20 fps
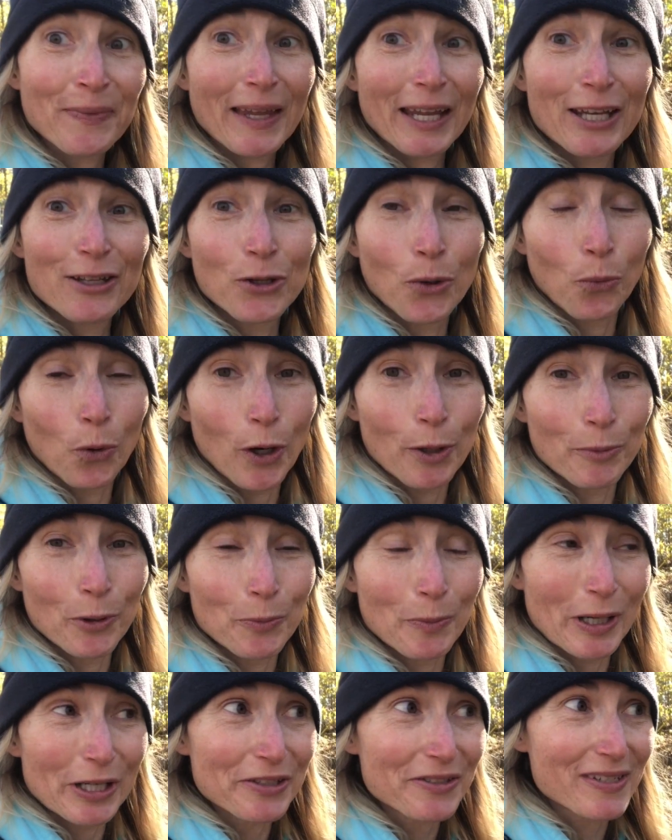in the warmer
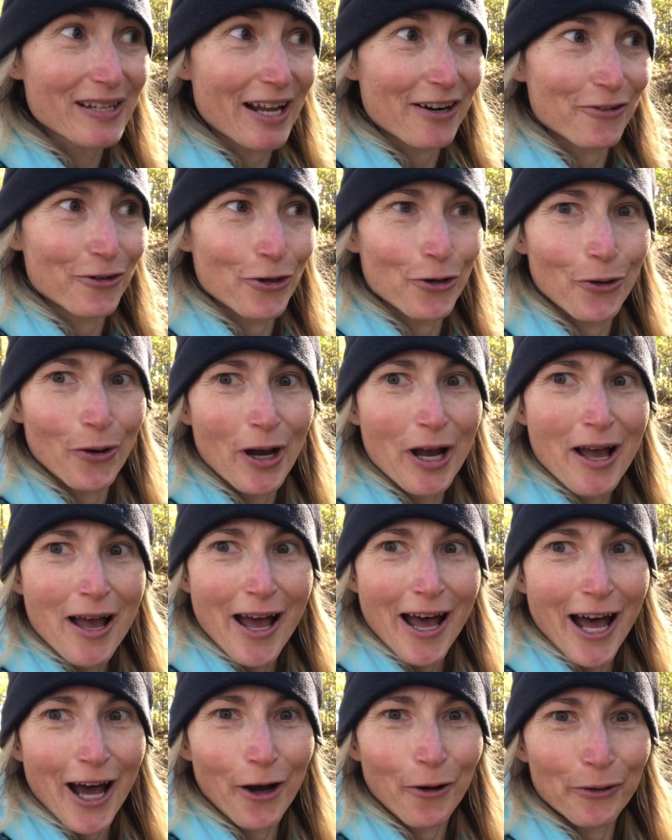months. I don't know
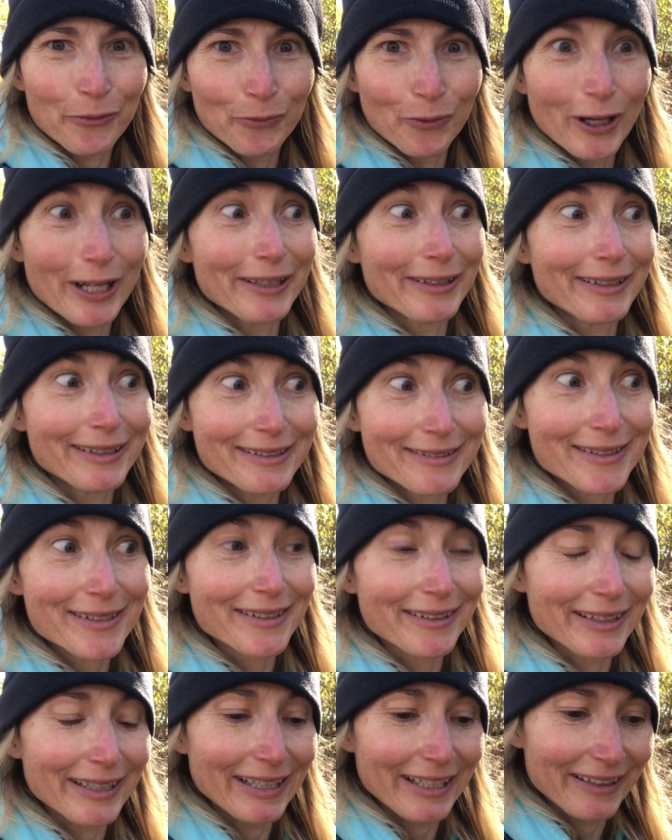how well
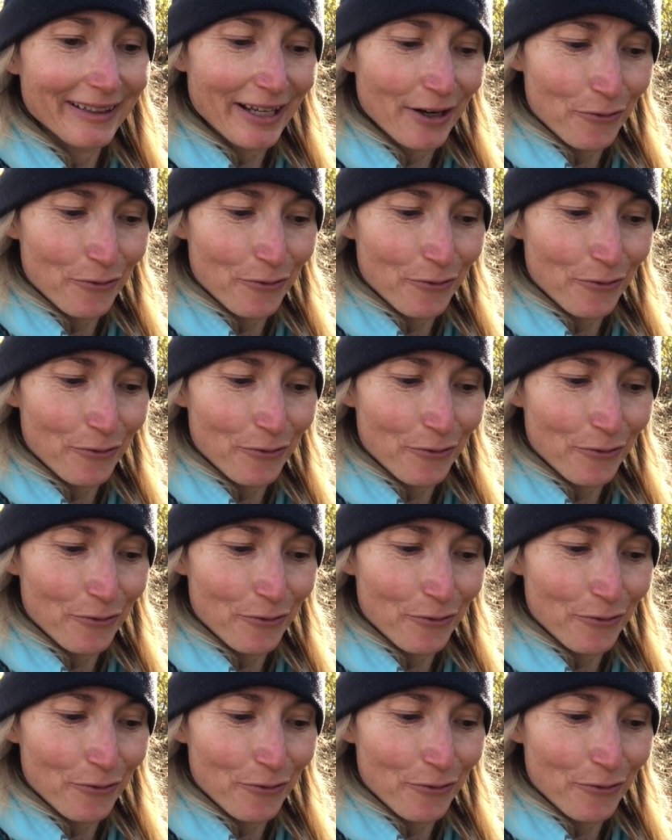insulated they